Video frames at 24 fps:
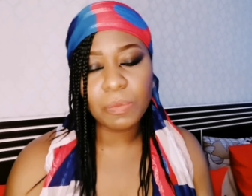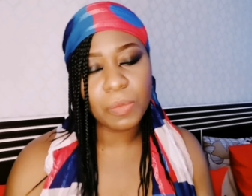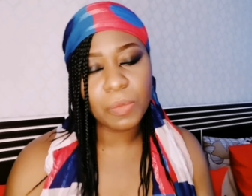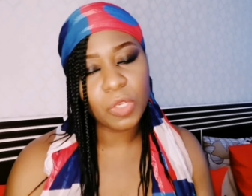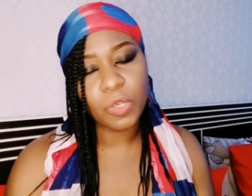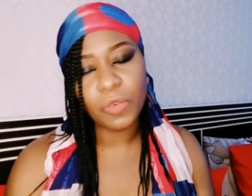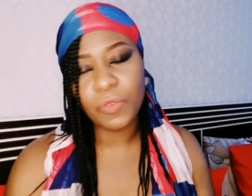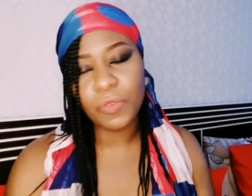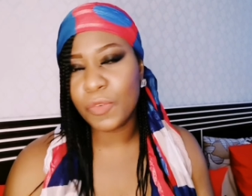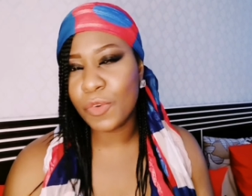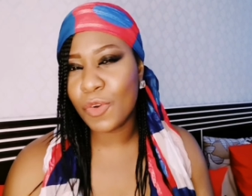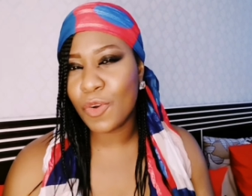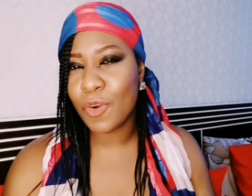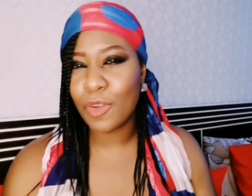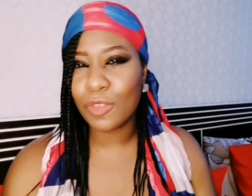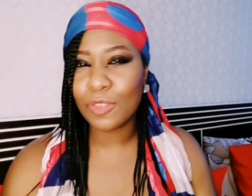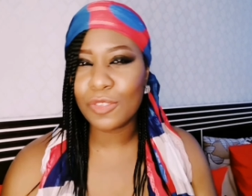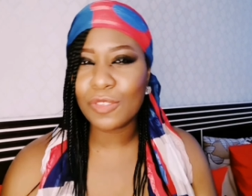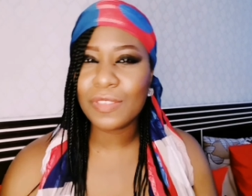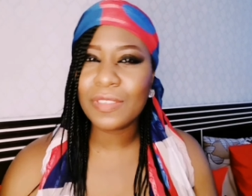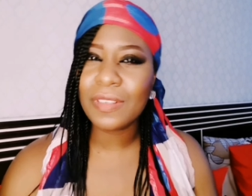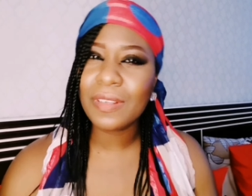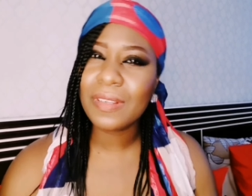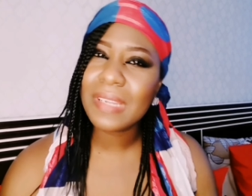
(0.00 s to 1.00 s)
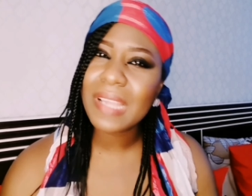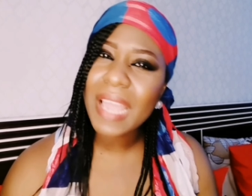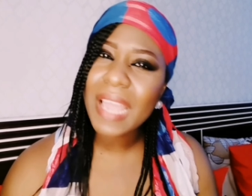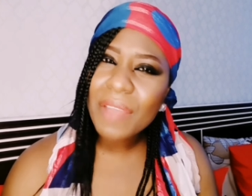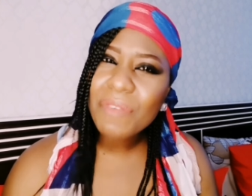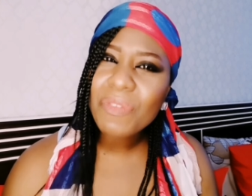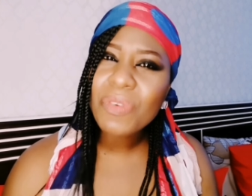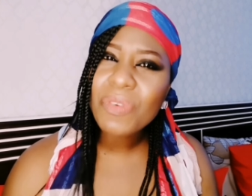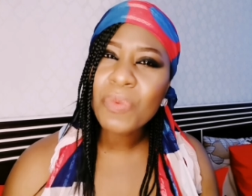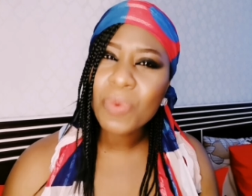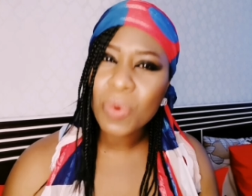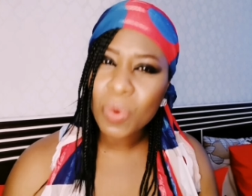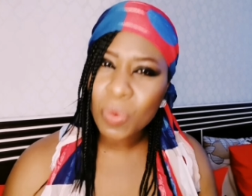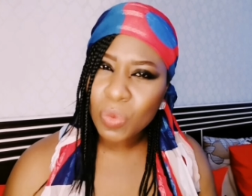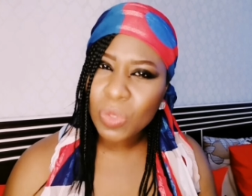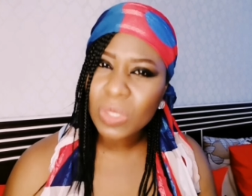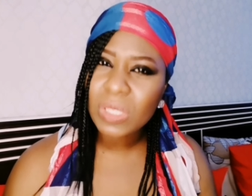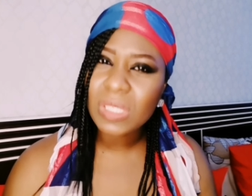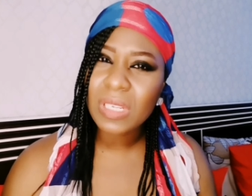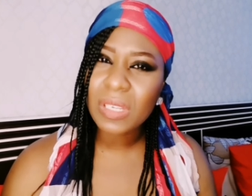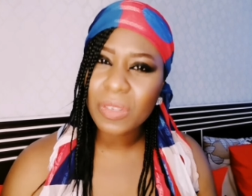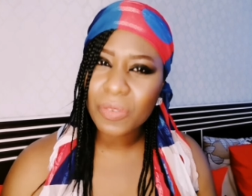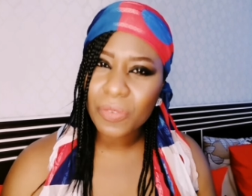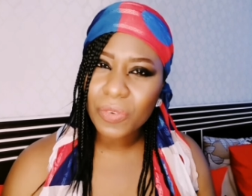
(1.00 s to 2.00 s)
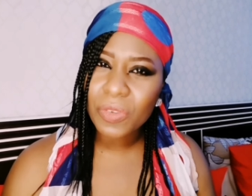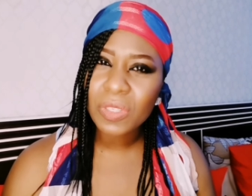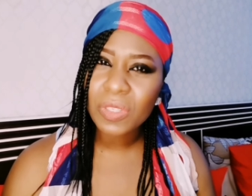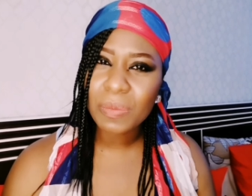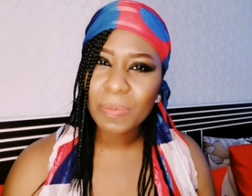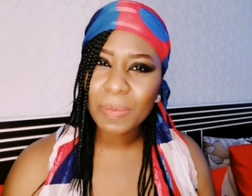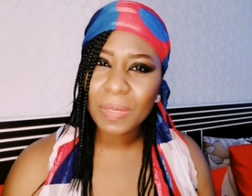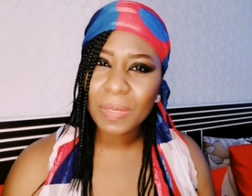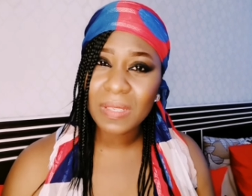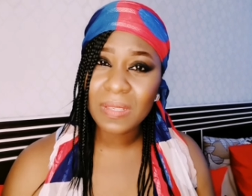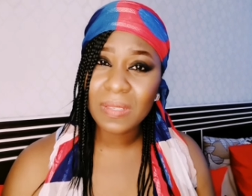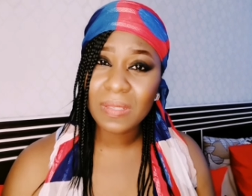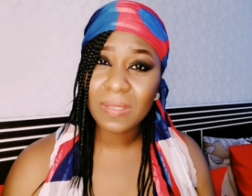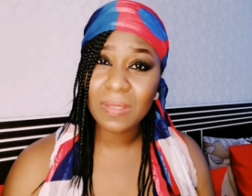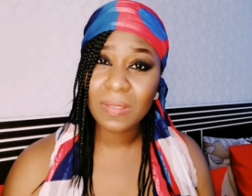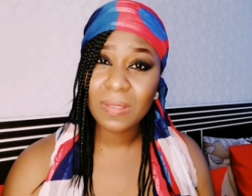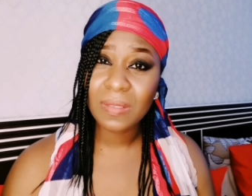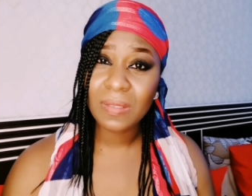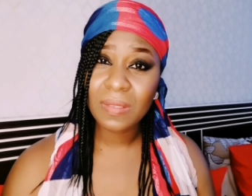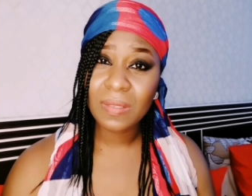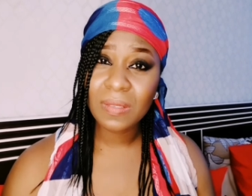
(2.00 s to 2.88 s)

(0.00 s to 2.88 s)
but of course, not everyone will take first place.